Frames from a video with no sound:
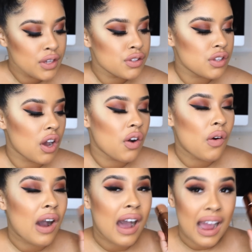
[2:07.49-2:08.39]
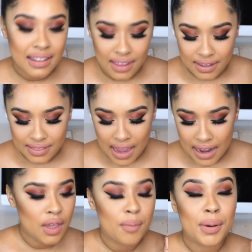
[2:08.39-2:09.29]
So I like
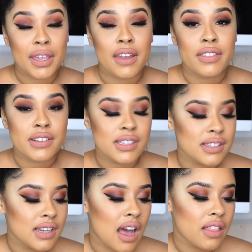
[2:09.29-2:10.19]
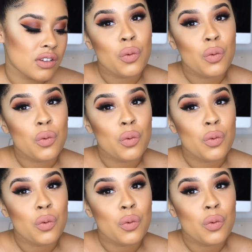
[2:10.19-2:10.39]
that. But yeah, they're $60,